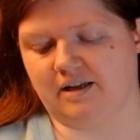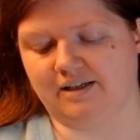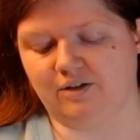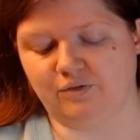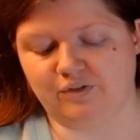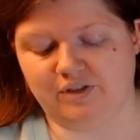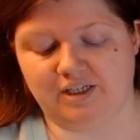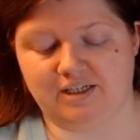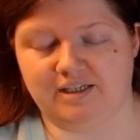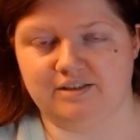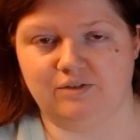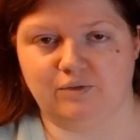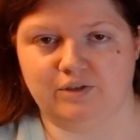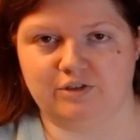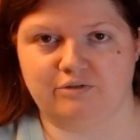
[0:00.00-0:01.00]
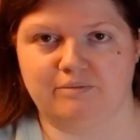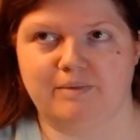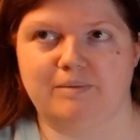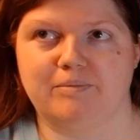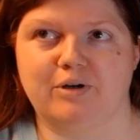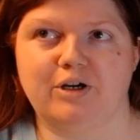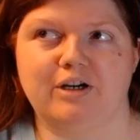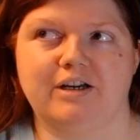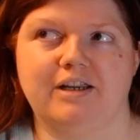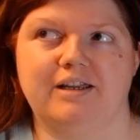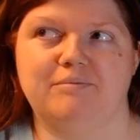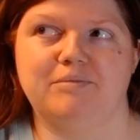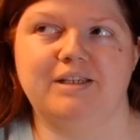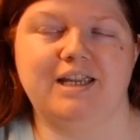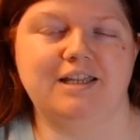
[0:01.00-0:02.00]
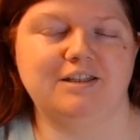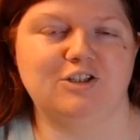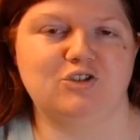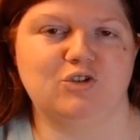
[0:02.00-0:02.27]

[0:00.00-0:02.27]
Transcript: I don't think he's going to remember her and Michaela